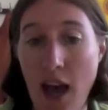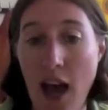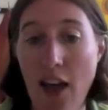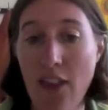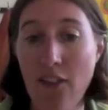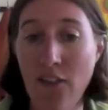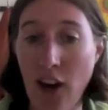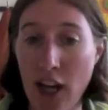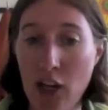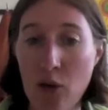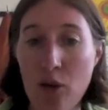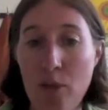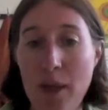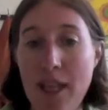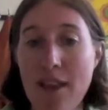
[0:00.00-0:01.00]
And the final
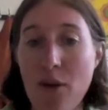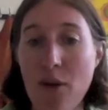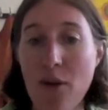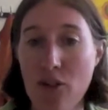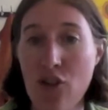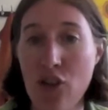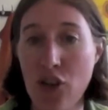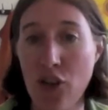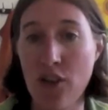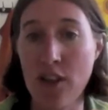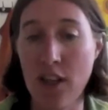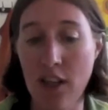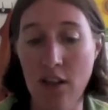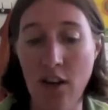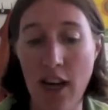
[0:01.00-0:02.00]
species that was
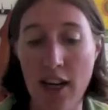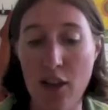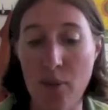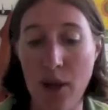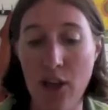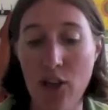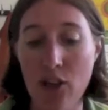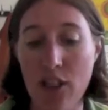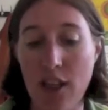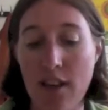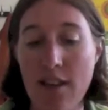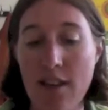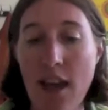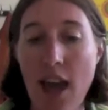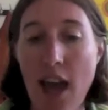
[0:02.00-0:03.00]
introduced, Larinus
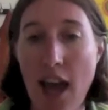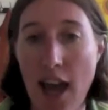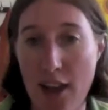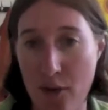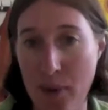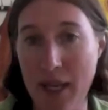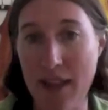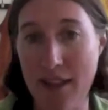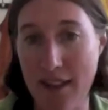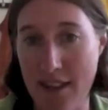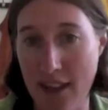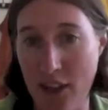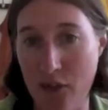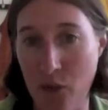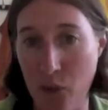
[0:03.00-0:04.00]
minutus, has been a
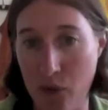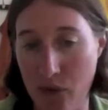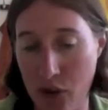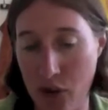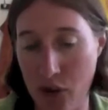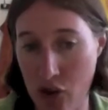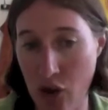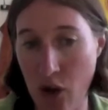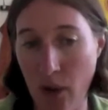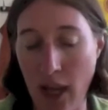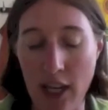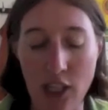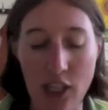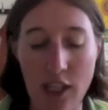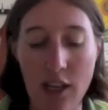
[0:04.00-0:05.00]
successful
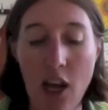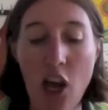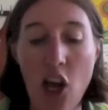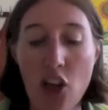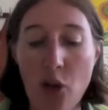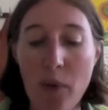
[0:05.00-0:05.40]
control agent.